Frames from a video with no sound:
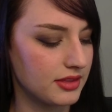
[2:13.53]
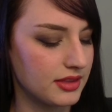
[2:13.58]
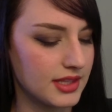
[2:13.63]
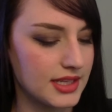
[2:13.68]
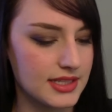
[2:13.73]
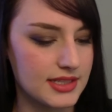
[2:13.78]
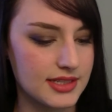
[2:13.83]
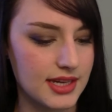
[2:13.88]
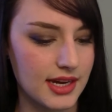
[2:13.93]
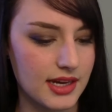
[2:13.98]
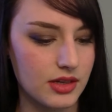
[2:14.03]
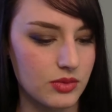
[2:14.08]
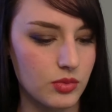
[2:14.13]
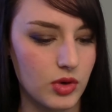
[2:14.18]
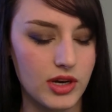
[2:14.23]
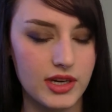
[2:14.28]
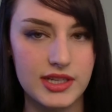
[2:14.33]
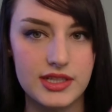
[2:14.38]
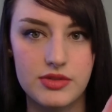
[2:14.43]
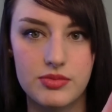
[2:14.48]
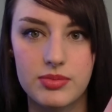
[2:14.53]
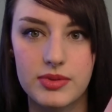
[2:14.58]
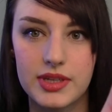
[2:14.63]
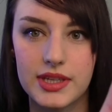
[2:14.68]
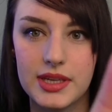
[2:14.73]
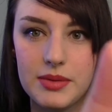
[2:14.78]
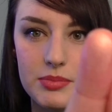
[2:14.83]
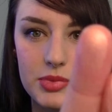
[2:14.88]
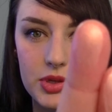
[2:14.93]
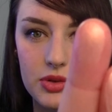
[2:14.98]
The second one is
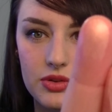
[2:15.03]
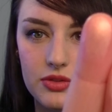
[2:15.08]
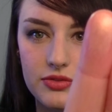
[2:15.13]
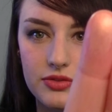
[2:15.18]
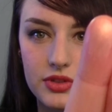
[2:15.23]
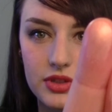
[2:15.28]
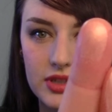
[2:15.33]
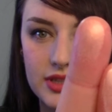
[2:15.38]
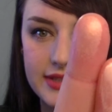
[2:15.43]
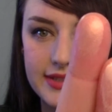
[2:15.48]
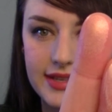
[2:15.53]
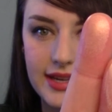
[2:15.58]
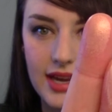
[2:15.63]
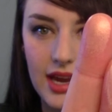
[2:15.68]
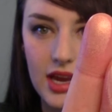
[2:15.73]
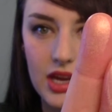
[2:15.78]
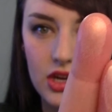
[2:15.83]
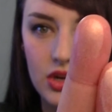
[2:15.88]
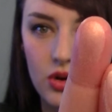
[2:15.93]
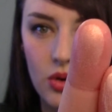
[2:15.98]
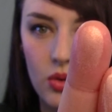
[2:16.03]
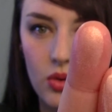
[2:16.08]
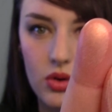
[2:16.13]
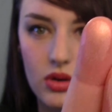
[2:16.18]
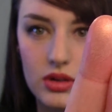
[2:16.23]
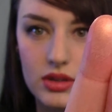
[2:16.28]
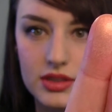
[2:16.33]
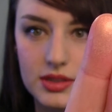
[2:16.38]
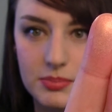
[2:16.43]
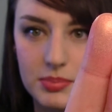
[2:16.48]
really beautiful. It's like a
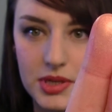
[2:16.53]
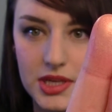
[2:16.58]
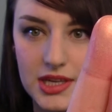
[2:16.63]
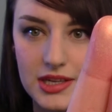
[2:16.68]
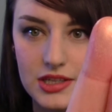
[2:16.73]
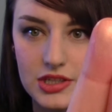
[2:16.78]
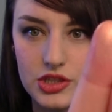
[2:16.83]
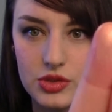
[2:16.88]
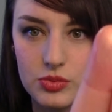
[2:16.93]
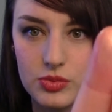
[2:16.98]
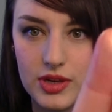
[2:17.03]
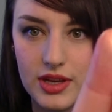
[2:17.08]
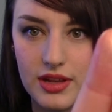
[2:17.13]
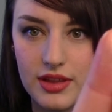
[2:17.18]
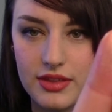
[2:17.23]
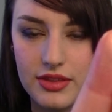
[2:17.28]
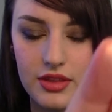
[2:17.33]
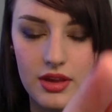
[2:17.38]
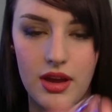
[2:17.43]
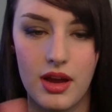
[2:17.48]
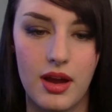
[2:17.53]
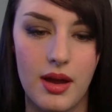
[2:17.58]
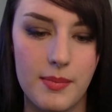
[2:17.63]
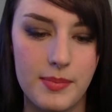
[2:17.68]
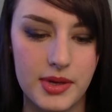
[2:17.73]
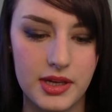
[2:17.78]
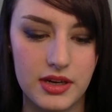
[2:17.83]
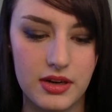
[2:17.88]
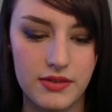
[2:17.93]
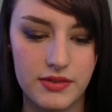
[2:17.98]
gold peach with
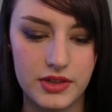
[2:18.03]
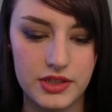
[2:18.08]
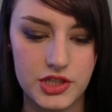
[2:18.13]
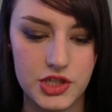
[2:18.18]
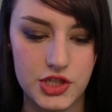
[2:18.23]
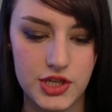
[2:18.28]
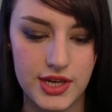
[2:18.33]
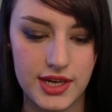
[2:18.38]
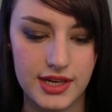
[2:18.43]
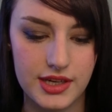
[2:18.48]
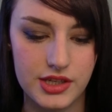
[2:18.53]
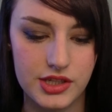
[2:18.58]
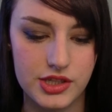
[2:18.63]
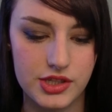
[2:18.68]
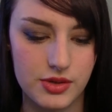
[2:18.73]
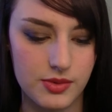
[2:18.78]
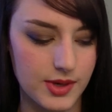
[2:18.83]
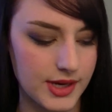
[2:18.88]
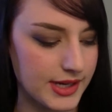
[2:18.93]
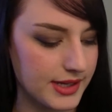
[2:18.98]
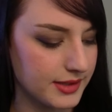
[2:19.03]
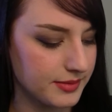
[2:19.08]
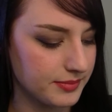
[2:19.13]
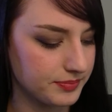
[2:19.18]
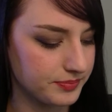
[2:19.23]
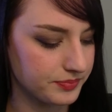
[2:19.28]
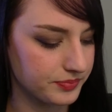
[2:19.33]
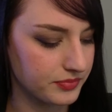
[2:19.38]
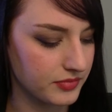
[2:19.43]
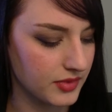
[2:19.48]
a bit of a sheen to it.
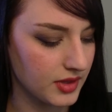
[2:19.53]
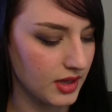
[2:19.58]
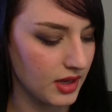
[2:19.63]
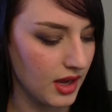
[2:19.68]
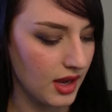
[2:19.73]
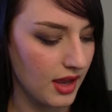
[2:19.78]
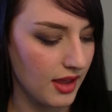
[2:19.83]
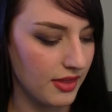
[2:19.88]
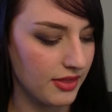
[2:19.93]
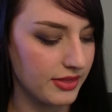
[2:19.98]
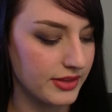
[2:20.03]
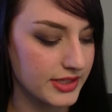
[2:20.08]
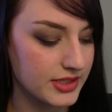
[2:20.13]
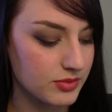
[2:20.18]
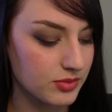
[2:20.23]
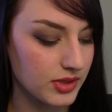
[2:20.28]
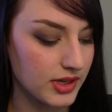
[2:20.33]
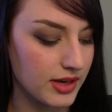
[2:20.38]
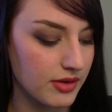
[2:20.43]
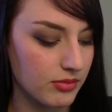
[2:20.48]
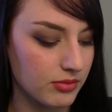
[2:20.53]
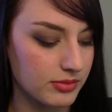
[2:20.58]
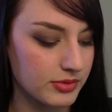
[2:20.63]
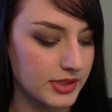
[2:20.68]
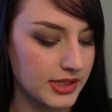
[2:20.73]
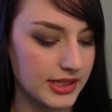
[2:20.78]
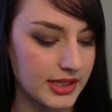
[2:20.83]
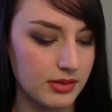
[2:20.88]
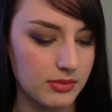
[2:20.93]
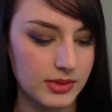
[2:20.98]
This one I
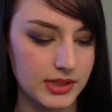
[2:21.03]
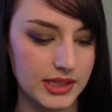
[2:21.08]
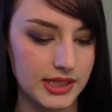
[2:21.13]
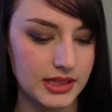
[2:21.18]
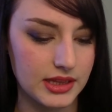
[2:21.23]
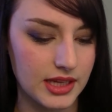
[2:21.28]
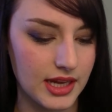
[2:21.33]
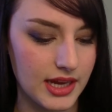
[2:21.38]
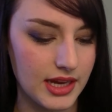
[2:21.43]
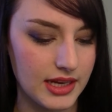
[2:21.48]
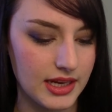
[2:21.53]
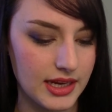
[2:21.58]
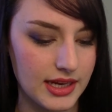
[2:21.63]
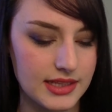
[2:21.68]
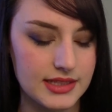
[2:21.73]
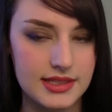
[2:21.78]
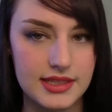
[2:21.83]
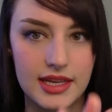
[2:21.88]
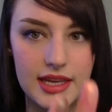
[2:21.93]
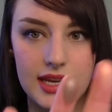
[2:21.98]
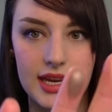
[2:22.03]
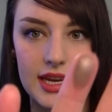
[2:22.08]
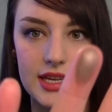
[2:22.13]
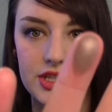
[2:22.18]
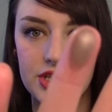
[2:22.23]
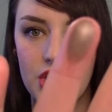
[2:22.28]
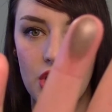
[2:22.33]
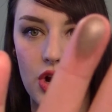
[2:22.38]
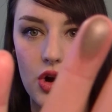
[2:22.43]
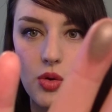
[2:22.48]
really like. It's like
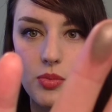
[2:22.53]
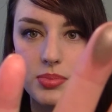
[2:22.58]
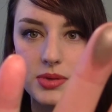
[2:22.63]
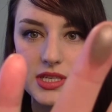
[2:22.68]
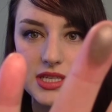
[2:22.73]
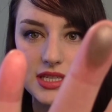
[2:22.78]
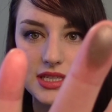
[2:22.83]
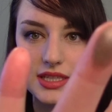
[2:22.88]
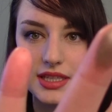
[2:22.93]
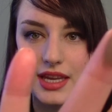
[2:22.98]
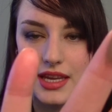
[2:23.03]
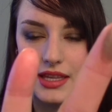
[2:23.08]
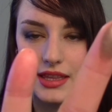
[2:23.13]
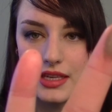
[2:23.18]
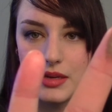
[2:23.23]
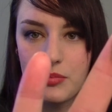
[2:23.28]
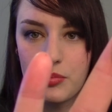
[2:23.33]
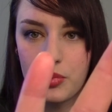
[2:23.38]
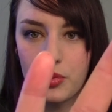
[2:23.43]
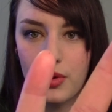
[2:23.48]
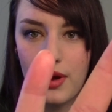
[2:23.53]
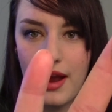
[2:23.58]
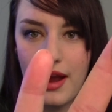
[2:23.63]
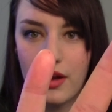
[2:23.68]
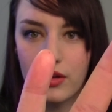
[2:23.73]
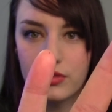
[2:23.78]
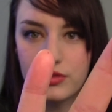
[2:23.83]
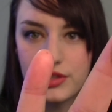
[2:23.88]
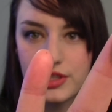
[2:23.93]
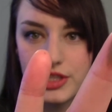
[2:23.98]
a taupe, slightly
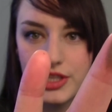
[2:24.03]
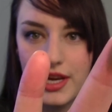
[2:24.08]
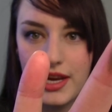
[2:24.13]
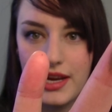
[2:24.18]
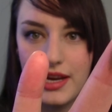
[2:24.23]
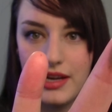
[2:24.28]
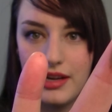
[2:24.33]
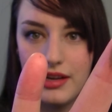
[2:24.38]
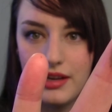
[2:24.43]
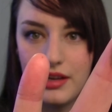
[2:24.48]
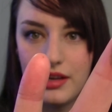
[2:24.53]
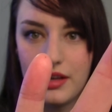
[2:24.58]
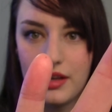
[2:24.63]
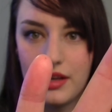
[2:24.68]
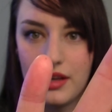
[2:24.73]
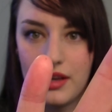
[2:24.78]
brown shade